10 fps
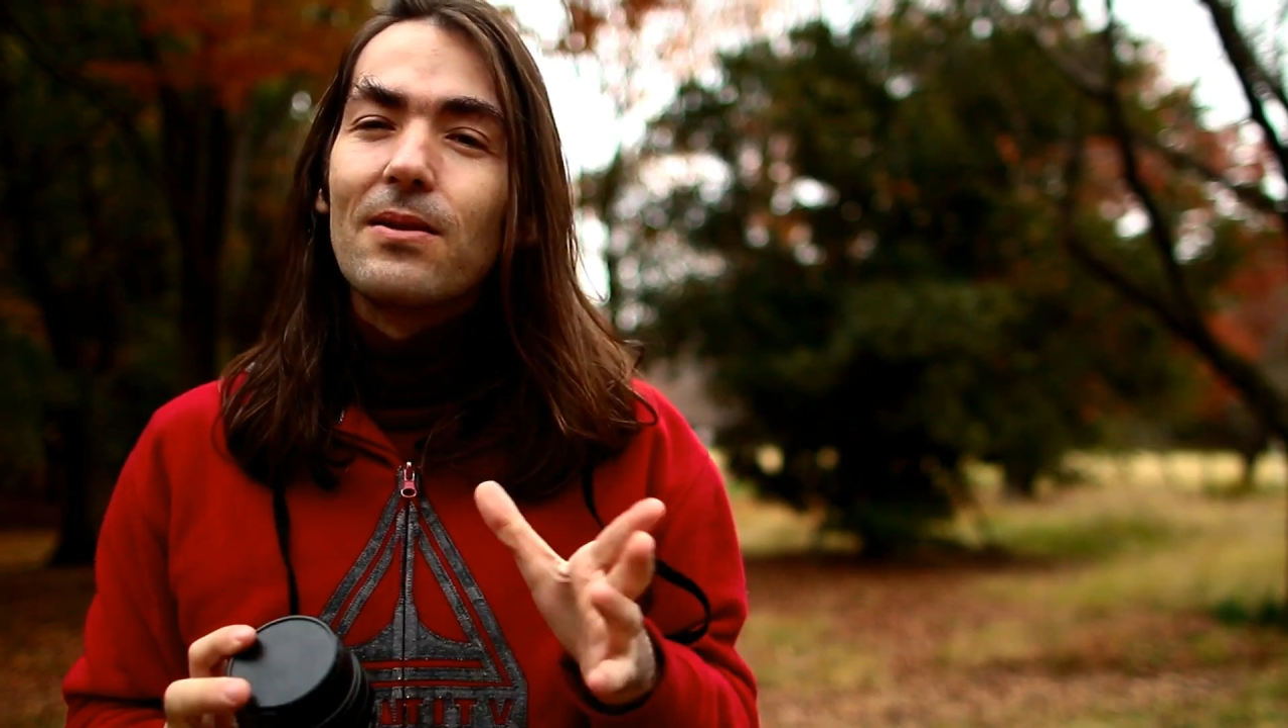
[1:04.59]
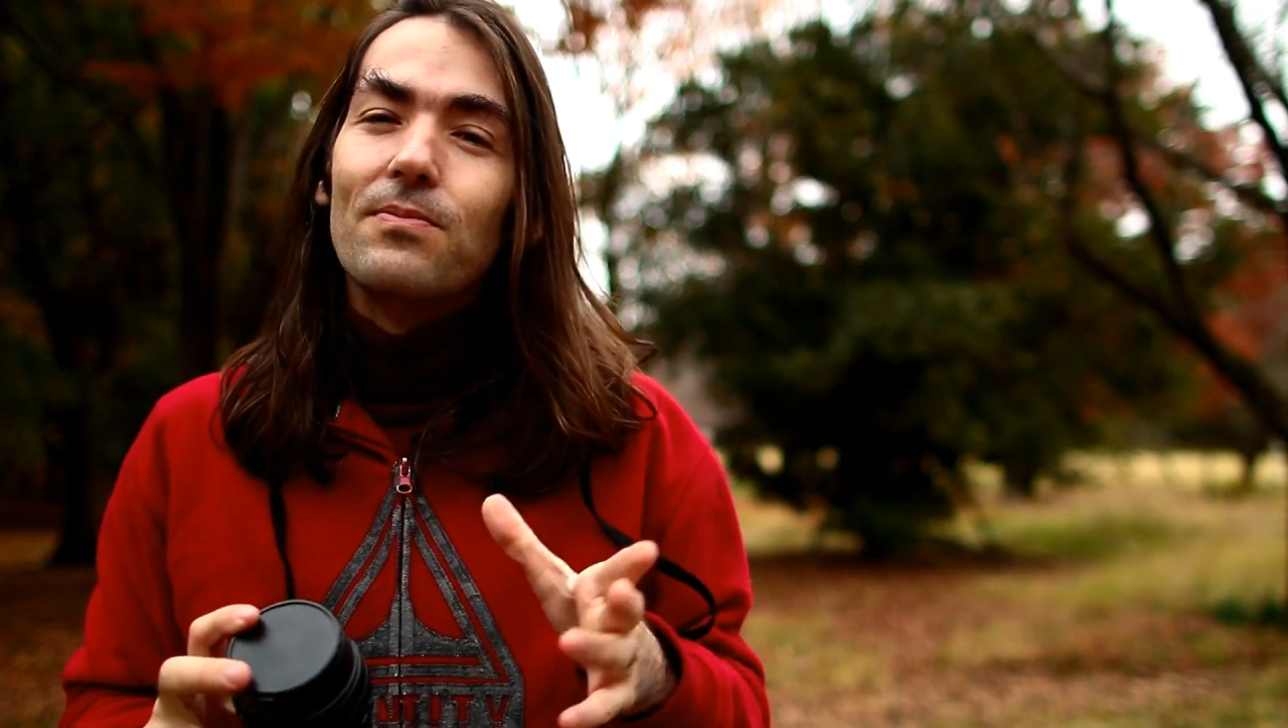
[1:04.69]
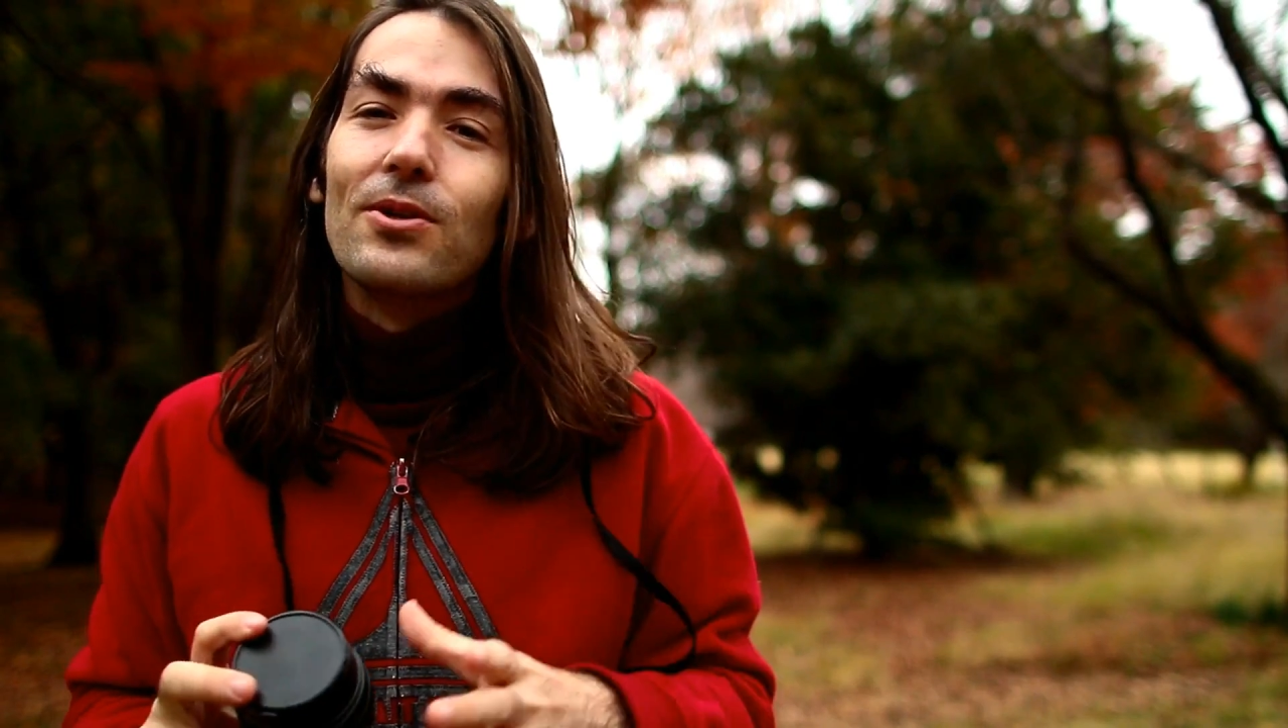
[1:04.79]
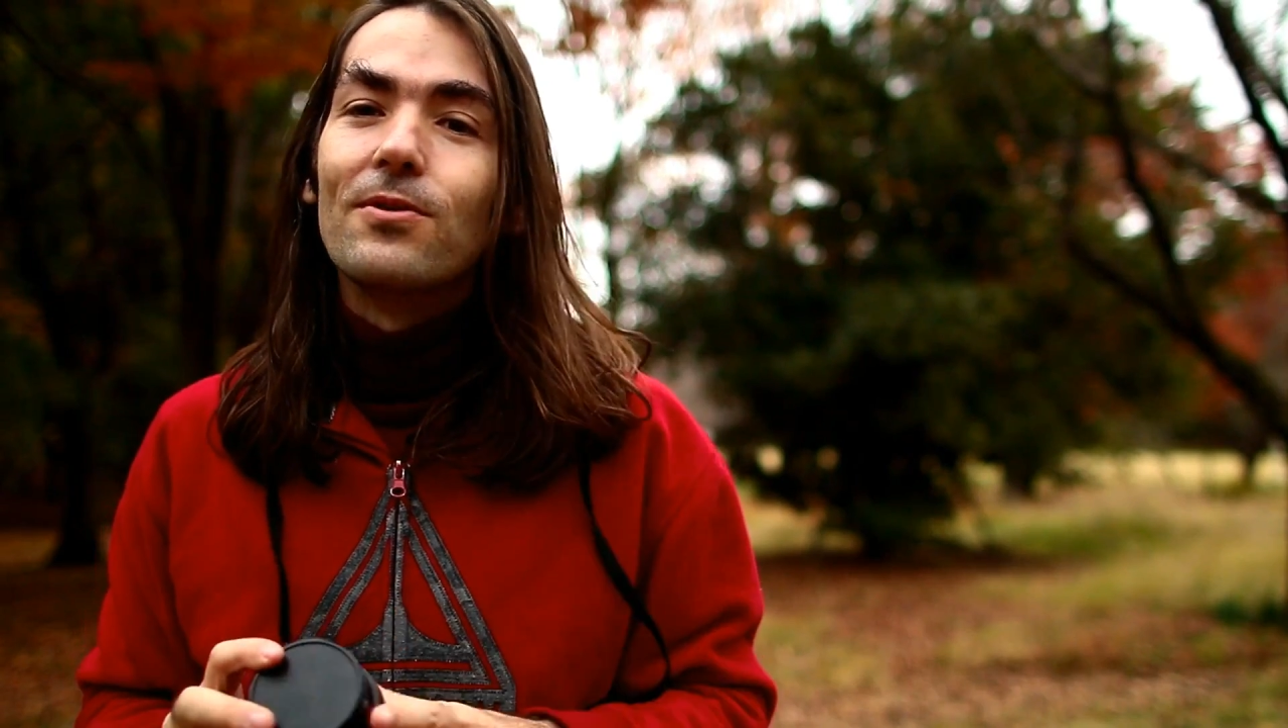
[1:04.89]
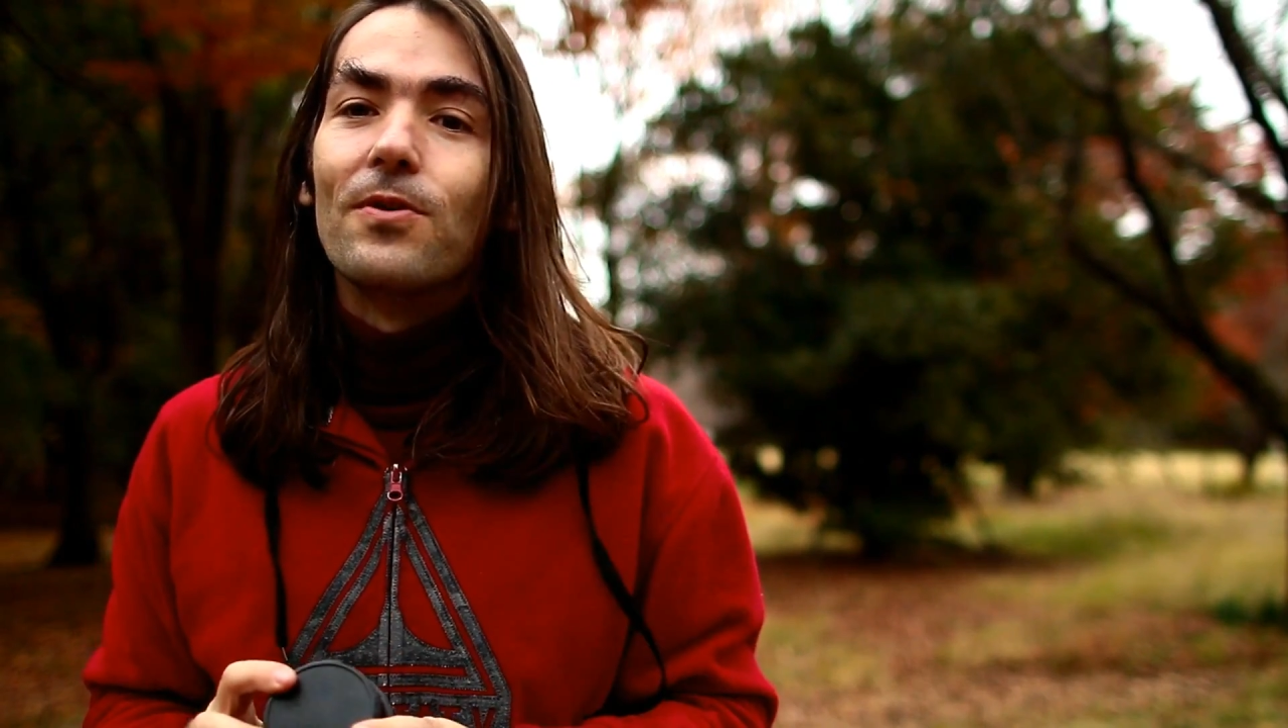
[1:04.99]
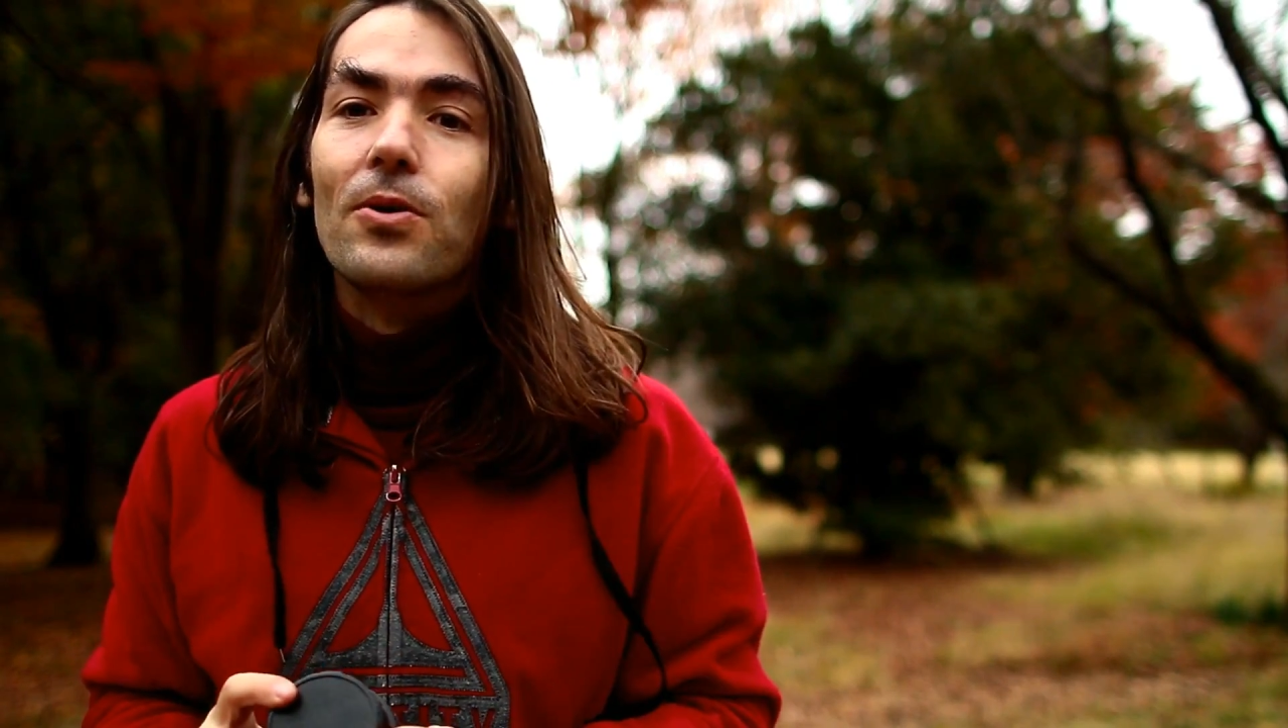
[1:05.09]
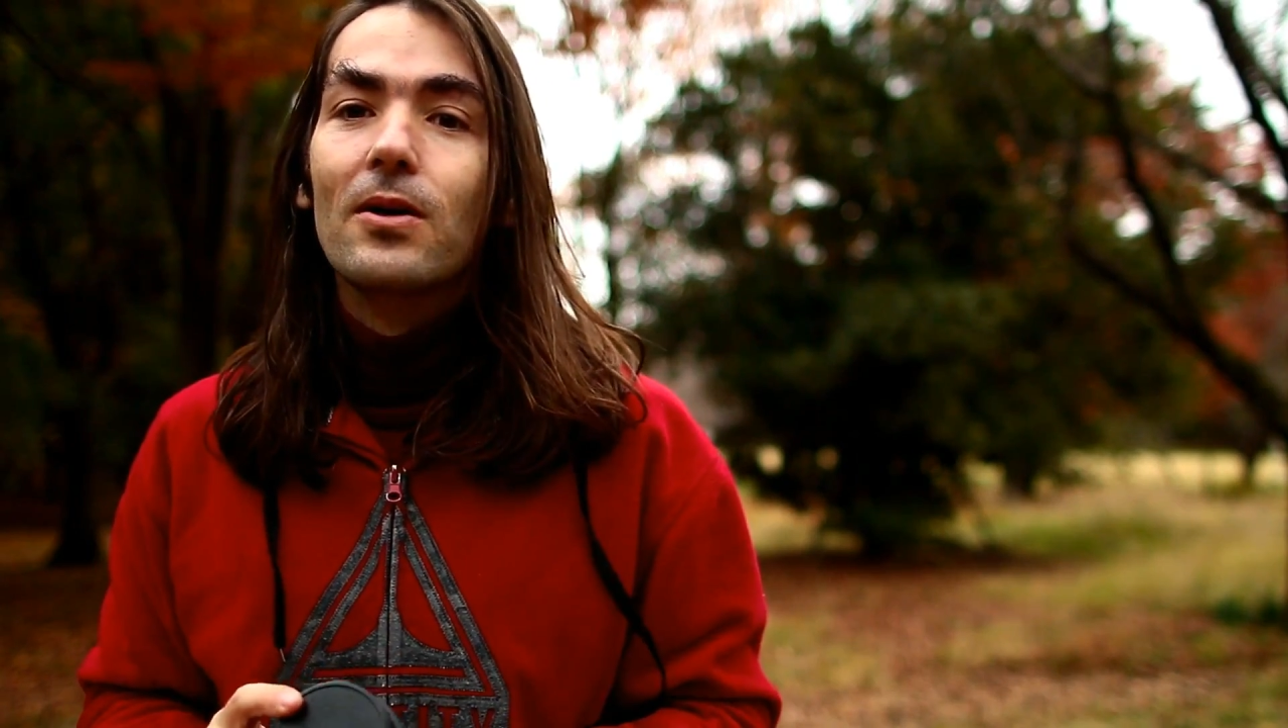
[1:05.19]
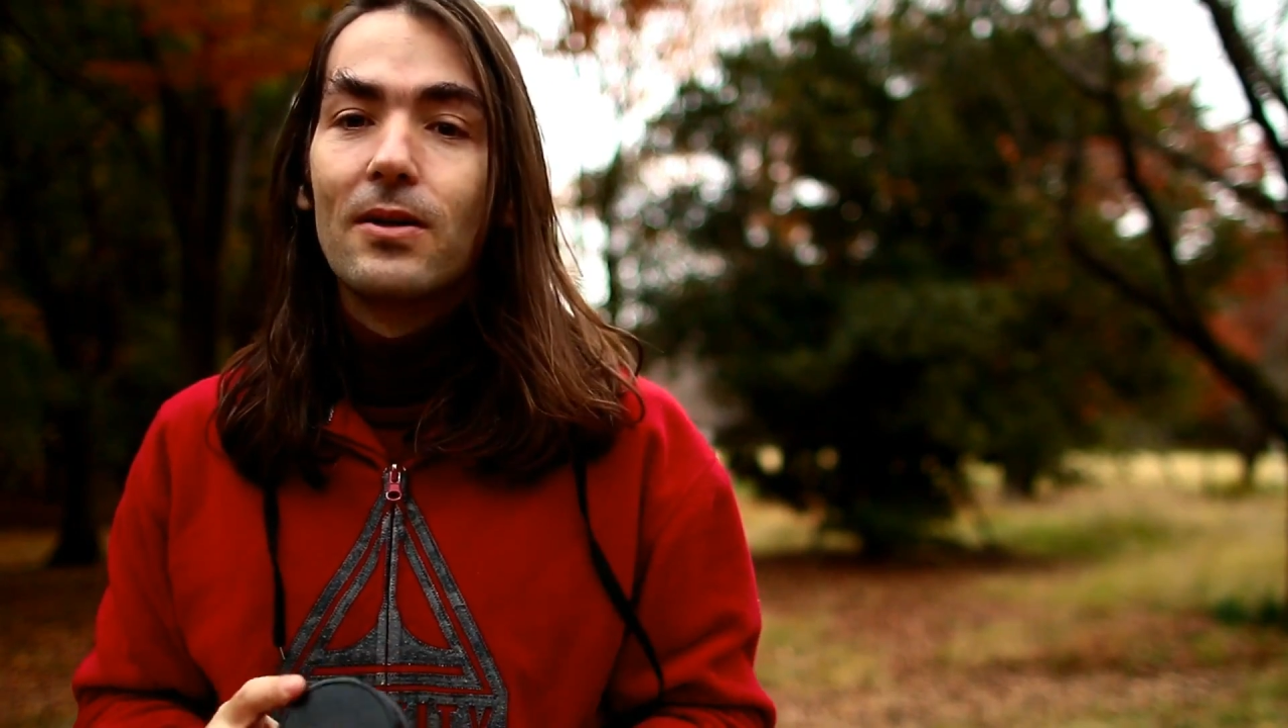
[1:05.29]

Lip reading: beautiful.